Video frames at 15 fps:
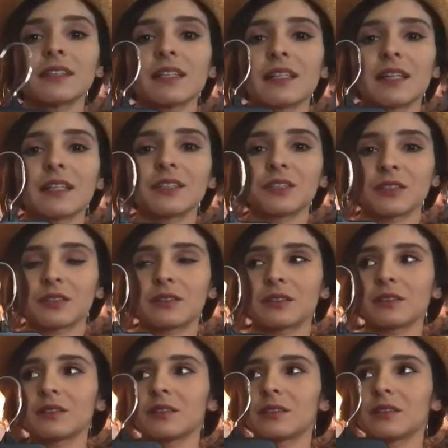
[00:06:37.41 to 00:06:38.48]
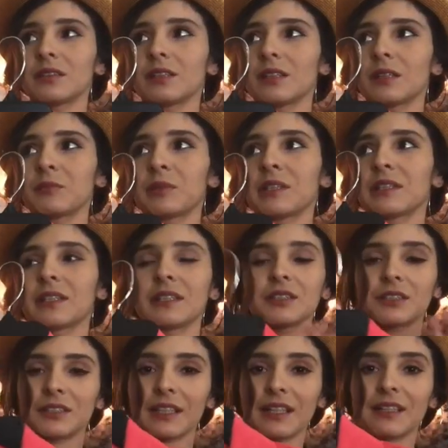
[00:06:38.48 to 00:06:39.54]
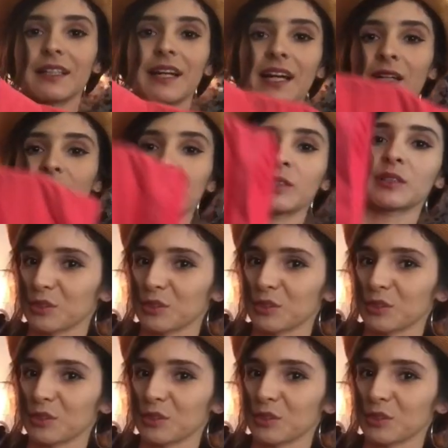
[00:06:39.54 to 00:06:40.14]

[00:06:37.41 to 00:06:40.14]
and I just, I mean, I just had to have it.